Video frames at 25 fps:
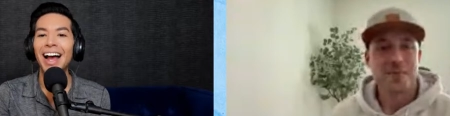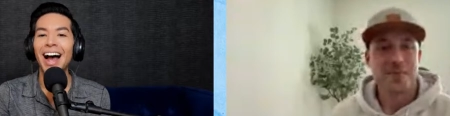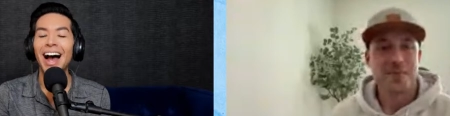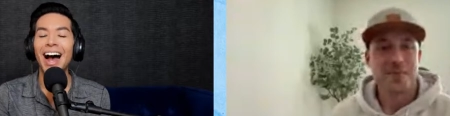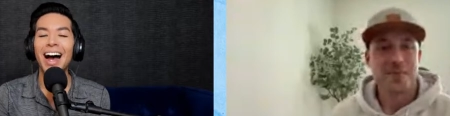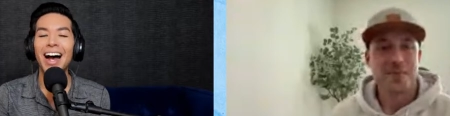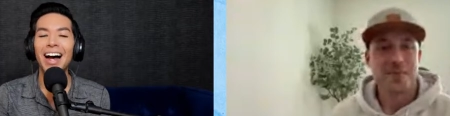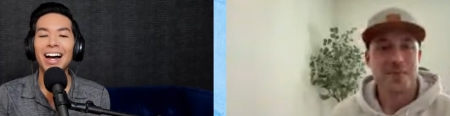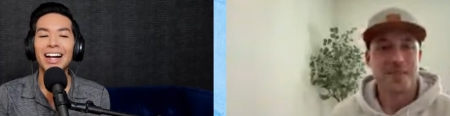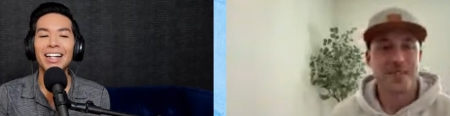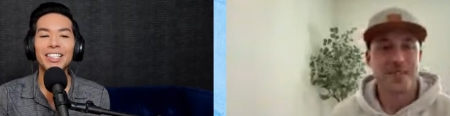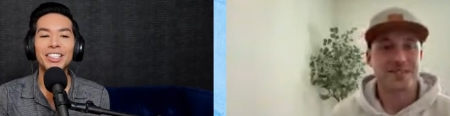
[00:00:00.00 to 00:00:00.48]

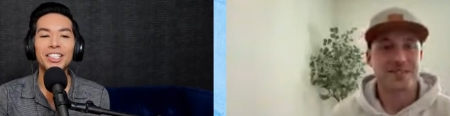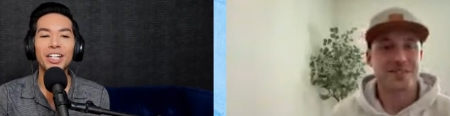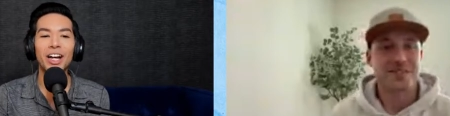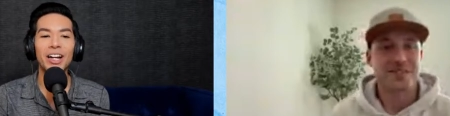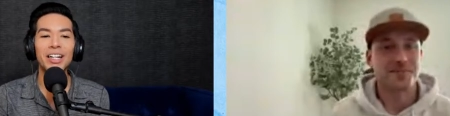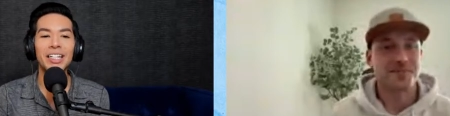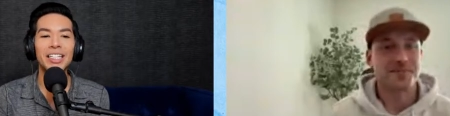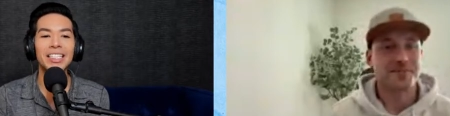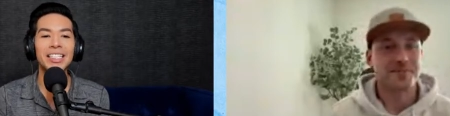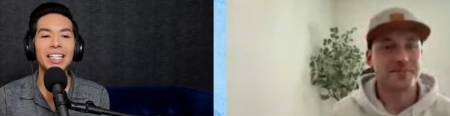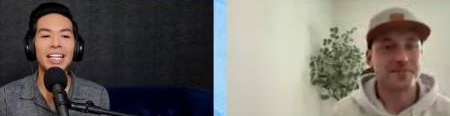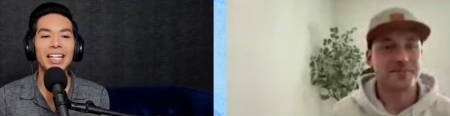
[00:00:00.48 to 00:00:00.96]
Speaker 1: uh, Donna
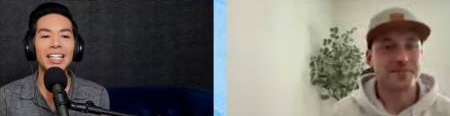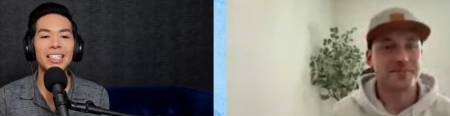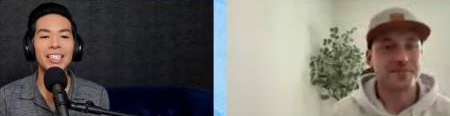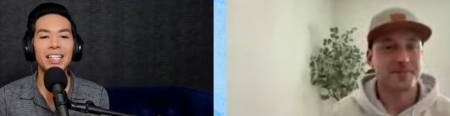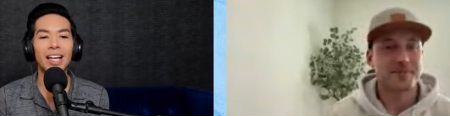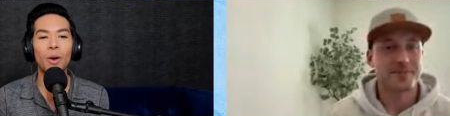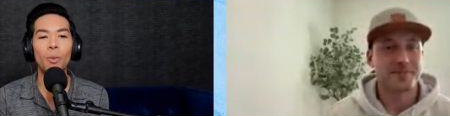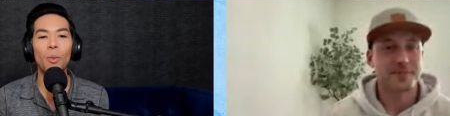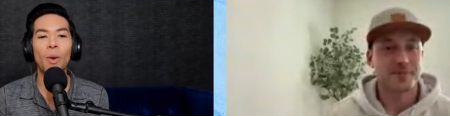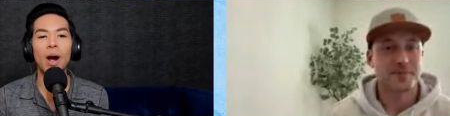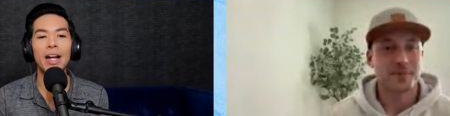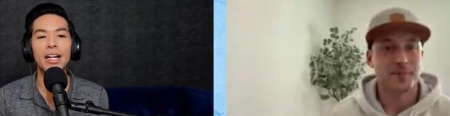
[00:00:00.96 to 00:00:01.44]
says,
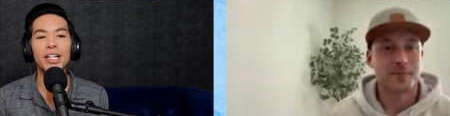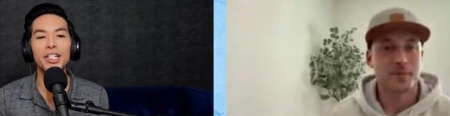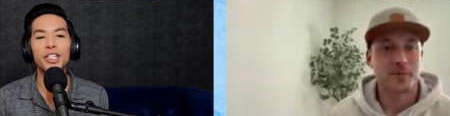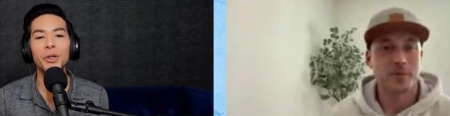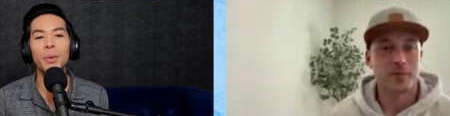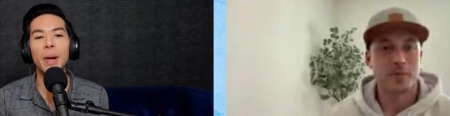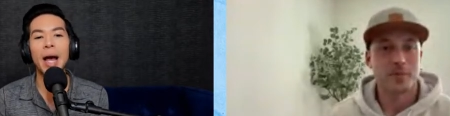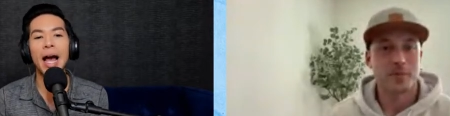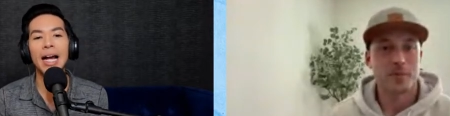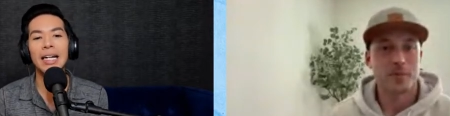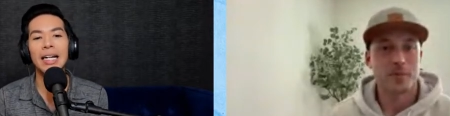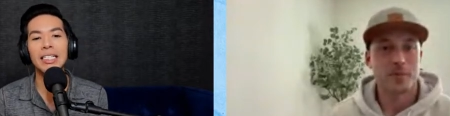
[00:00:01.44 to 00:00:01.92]
Why did you
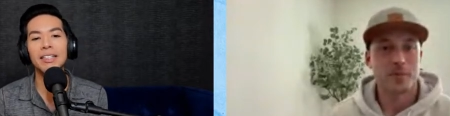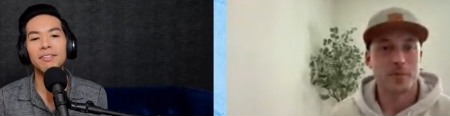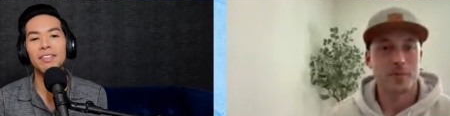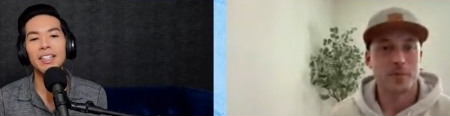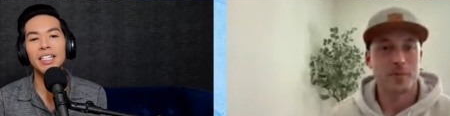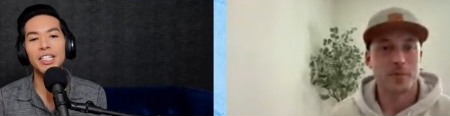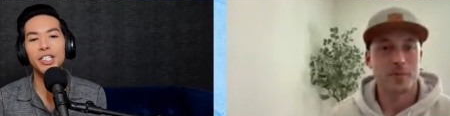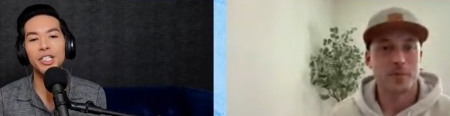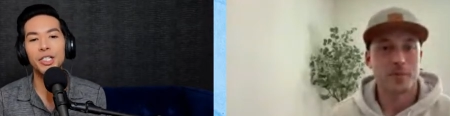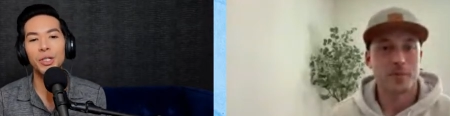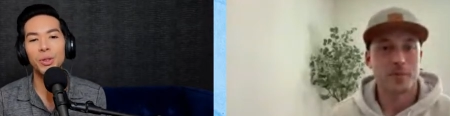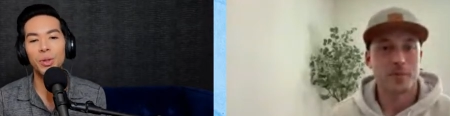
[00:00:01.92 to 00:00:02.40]
actively
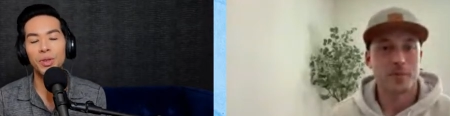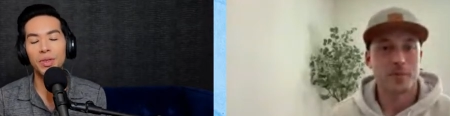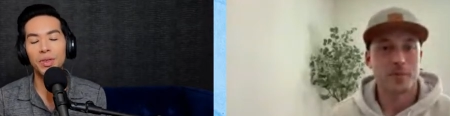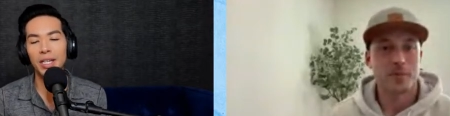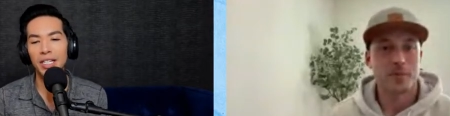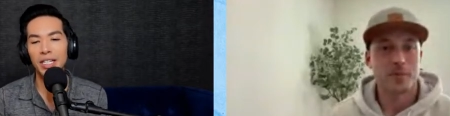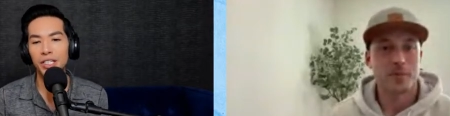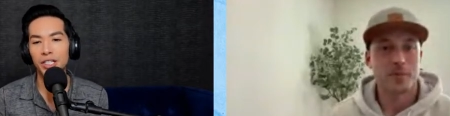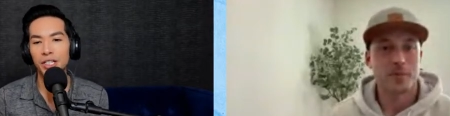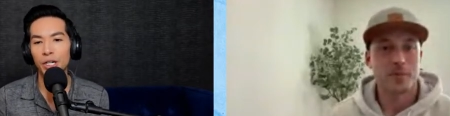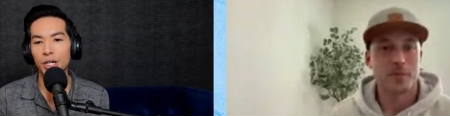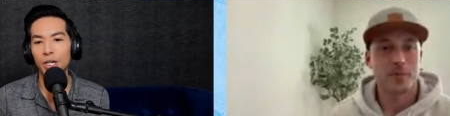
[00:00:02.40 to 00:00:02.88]
do things
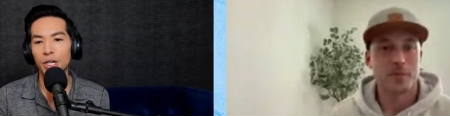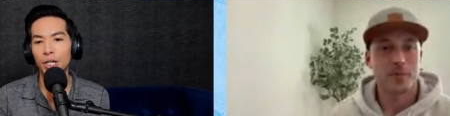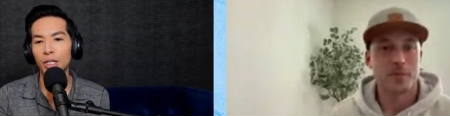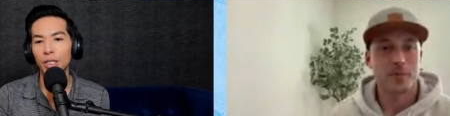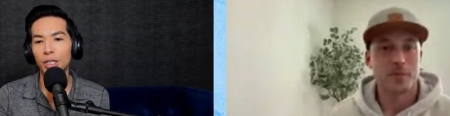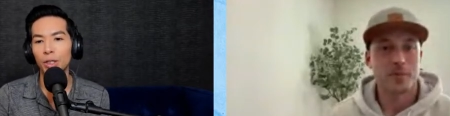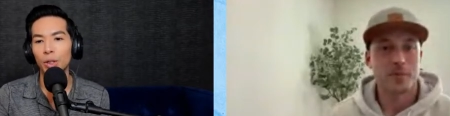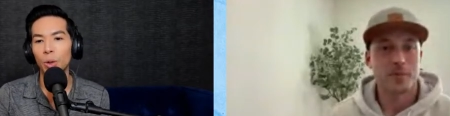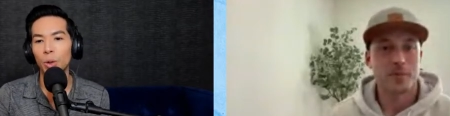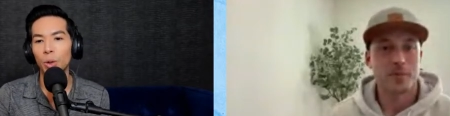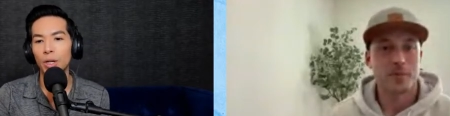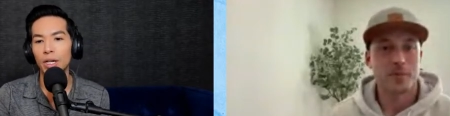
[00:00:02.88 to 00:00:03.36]
to hurt
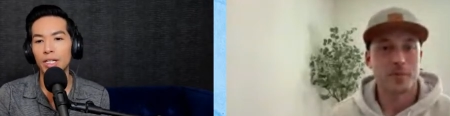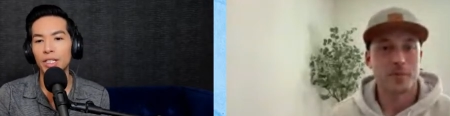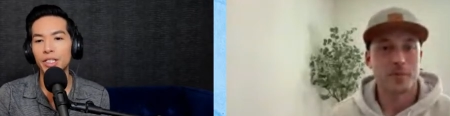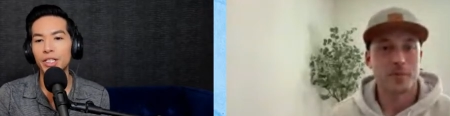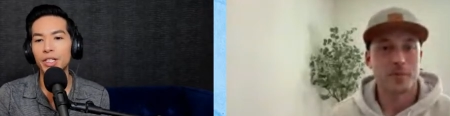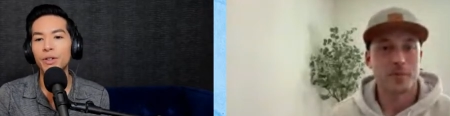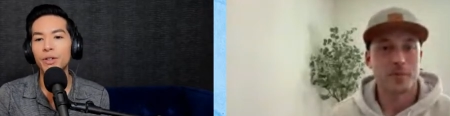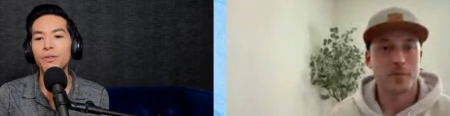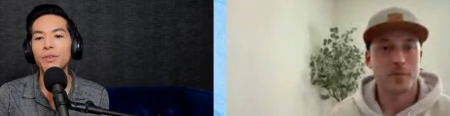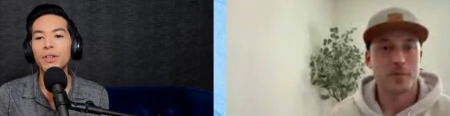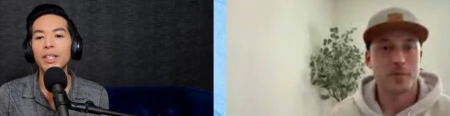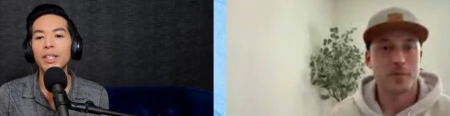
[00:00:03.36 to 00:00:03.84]
Laura? Do you
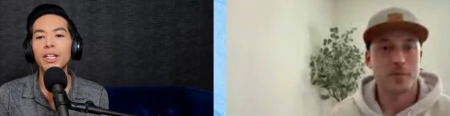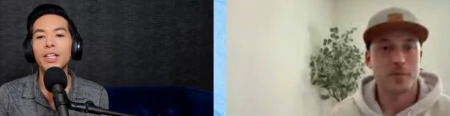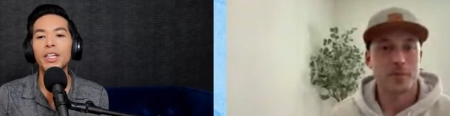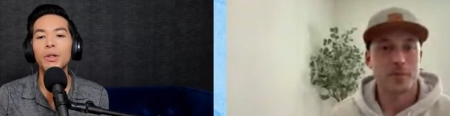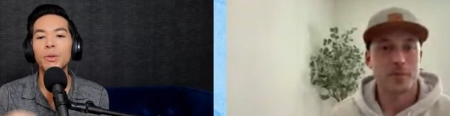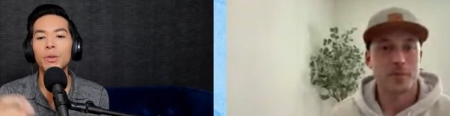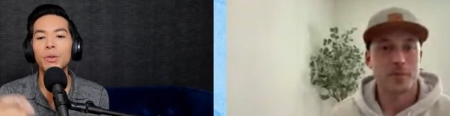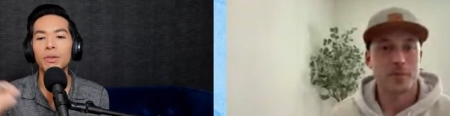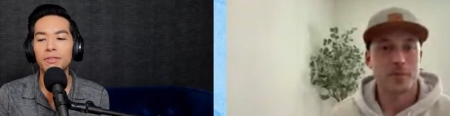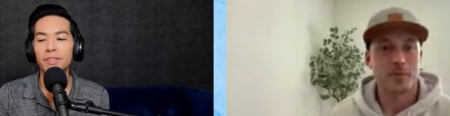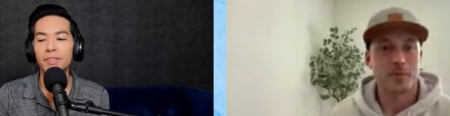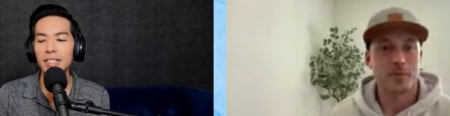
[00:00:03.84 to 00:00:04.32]
feel like you
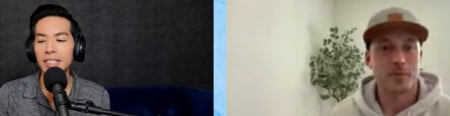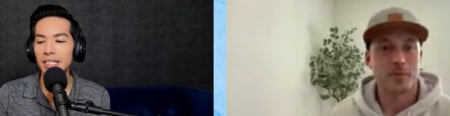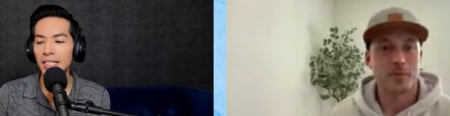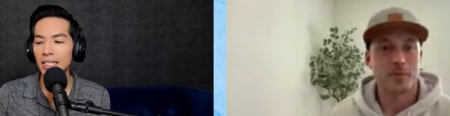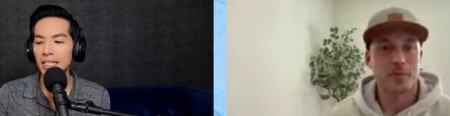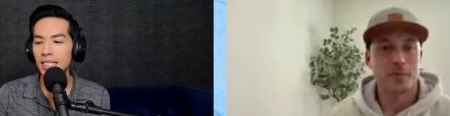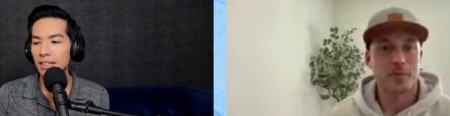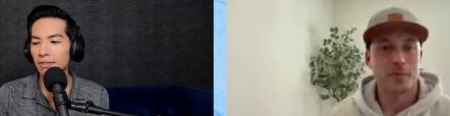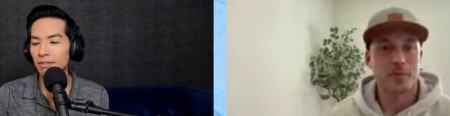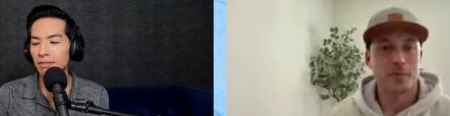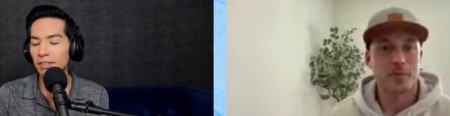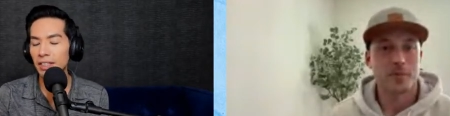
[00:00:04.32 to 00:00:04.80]
were
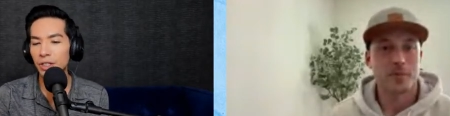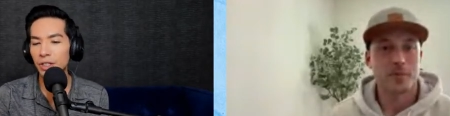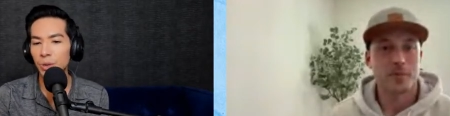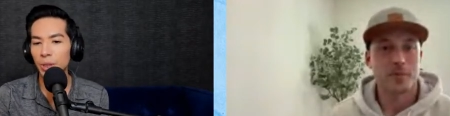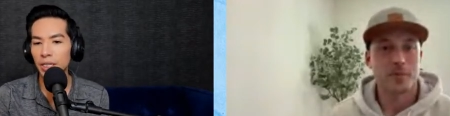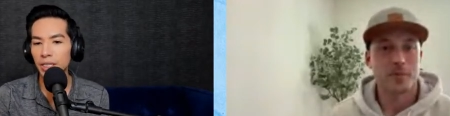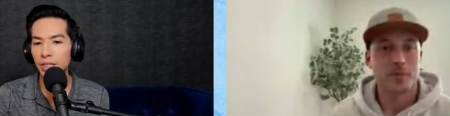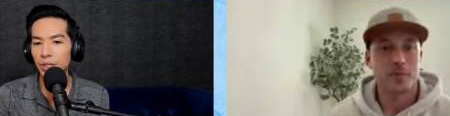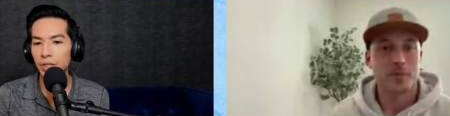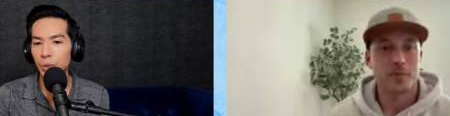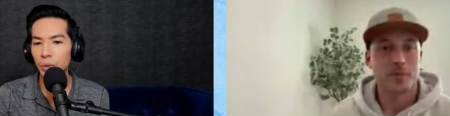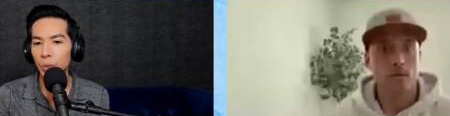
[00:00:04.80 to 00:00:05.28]
vindictively trying
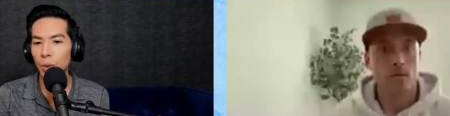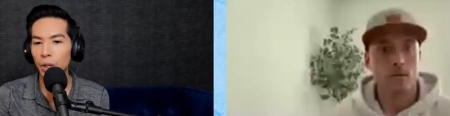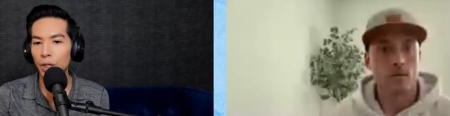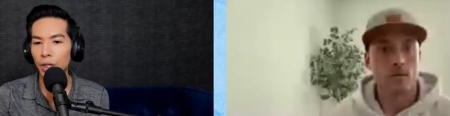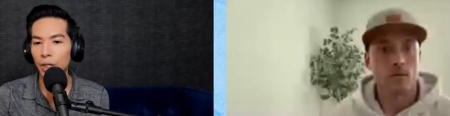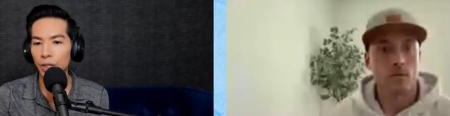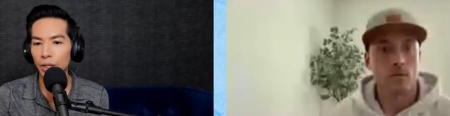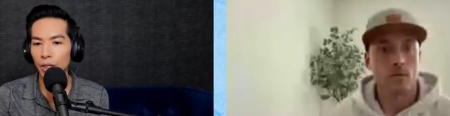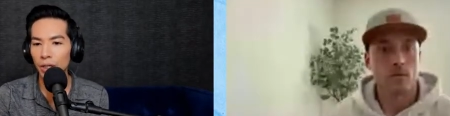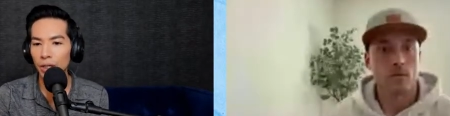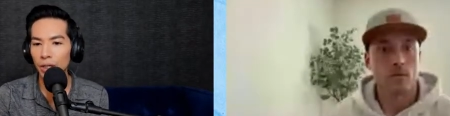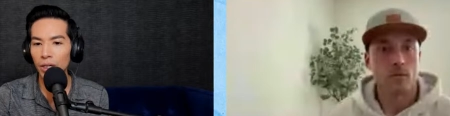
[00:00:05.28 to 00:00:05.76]
to hurt
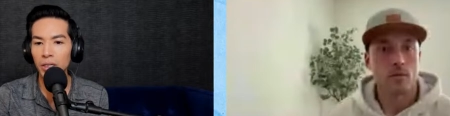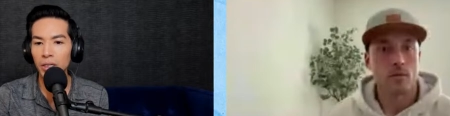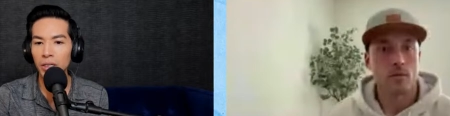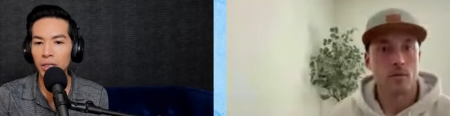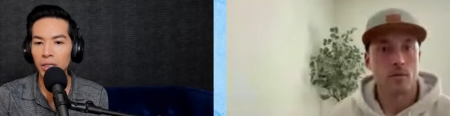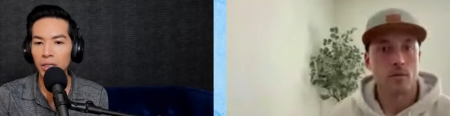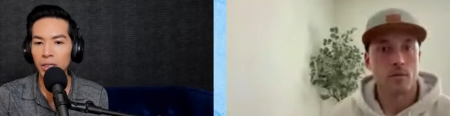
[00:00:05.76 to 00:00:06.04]
her?